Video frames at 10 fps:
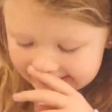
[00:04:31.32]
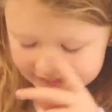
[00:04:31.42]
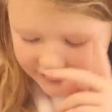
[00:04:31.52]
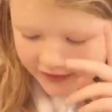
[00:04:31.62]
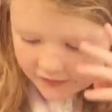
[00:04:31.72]

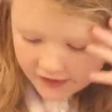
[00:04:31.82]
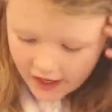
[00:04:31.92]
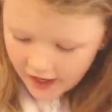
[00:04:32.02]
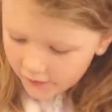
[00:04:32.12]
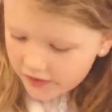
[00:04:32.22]
Did you
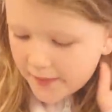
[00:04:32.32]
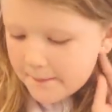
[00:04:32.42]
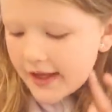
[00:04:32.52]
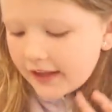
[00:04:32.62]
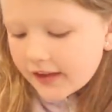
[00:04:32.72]
know the
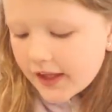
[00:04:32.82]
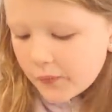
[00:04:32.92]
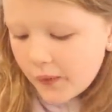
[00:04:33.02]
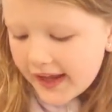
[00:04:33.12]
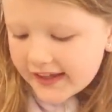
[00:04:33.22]
Milky
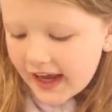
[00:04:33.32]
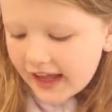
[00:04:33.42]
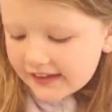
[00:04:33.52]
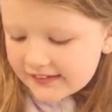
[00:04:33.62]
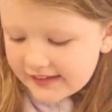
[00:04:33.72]
Way
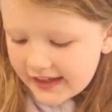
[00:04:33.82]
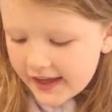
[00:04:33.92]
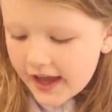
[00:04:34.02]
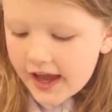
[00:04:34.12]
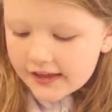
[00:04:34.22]

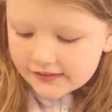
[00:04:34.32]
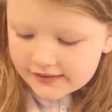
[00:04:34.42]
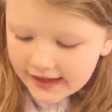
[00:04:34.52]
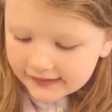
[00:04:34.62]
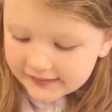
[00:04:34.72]
galaxy is
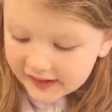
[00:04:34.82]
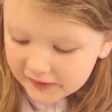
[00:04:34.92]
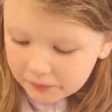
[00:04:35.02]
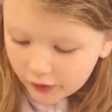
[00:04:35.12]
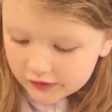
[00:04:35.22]

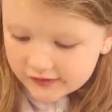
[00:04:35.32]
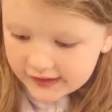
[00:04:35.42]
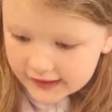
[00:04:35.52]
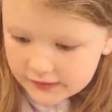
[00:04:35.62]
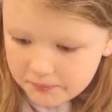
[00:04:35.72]

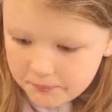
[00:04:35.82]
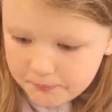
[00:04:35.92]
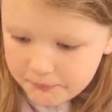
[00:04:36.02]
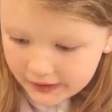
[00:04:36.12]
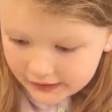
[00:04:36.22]
13.6
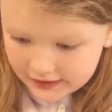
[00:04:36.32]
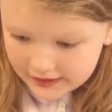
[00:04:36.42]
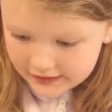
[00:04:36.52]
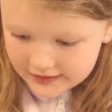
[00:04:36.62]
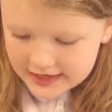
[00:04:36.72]

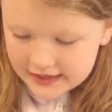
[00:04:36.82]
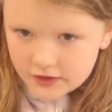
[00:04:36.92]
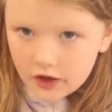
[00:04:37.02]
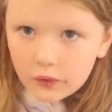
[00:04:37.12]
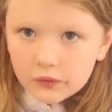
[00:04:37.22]
billion
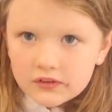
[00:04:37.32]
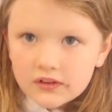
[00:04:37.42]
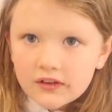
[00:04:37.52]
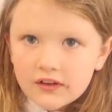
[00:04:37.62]
years old?